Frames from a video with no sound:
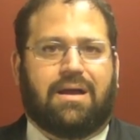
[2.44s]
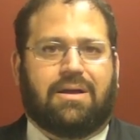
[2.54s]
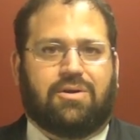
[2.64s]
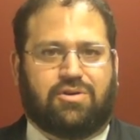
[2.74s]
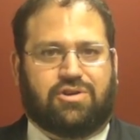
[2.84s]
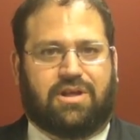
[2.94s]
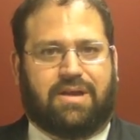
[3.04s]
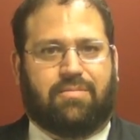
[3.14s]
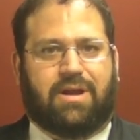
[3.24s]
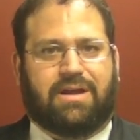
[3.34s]
Usually
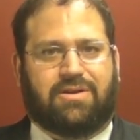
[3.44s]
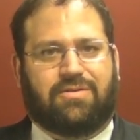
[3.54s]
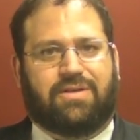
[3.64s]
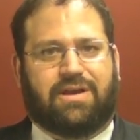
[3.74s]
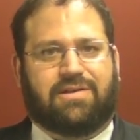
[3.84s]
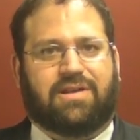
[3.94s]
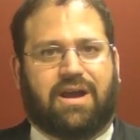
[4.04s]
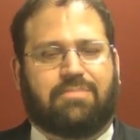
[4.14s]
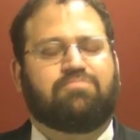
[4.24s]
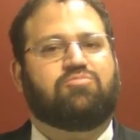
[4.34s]
when I do these,
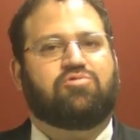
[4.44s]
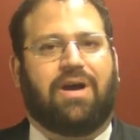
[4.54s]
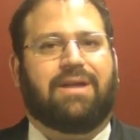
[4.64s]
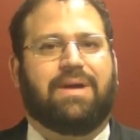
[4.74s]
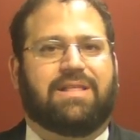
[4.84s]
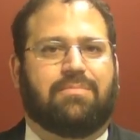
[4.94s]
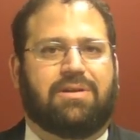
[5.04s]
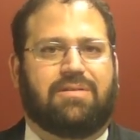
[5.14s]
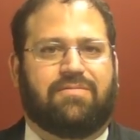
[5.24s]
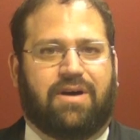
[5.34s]
I try to make them a
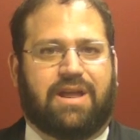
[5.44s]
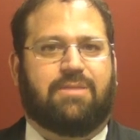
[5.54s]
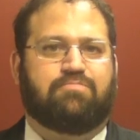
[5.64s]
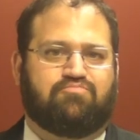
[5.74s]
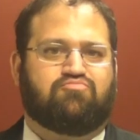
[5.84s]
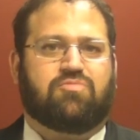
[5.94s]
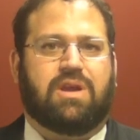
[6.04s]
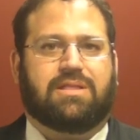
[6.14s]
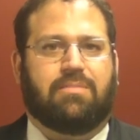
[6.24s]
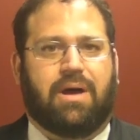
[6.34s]
little funny,
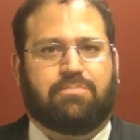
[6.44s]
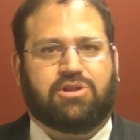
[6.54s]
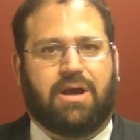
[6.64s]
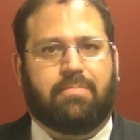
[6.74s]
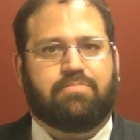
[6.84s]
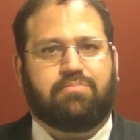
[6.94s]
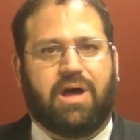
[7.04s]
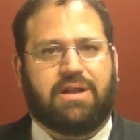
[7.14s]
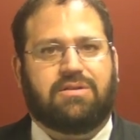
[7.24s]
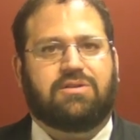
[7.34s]
kick them up some,
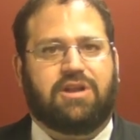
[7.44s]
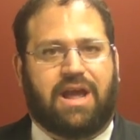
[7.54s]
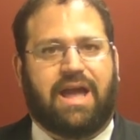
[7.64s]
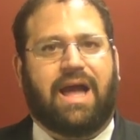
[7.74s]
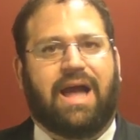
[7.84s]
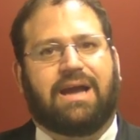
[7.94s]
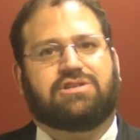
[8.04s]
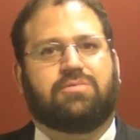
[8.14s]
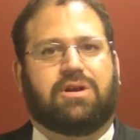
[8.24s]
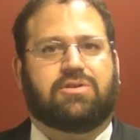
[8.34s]
but today I
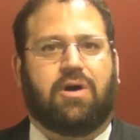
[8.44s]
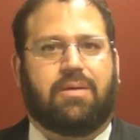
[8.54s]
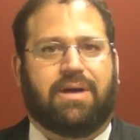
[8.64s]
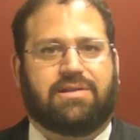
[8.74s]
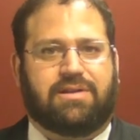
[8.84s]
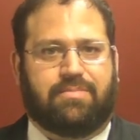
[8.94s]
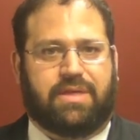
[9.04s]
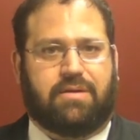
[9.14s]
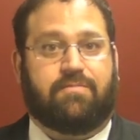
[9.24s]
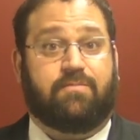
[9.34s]
actually want to talk about
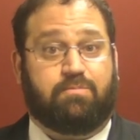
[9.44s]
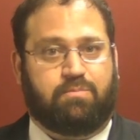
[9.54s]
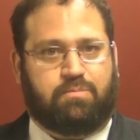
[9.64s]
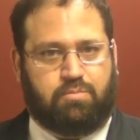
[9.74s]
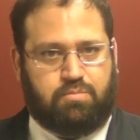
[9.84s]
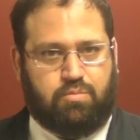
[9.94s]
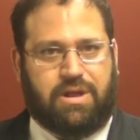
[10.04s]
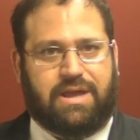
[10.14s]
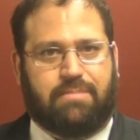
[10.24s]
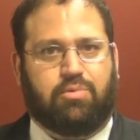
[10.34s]
something
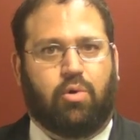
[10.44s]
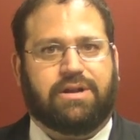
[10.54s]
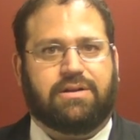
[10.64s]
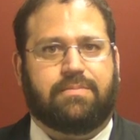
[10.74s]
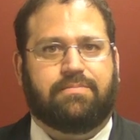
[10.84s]
really important.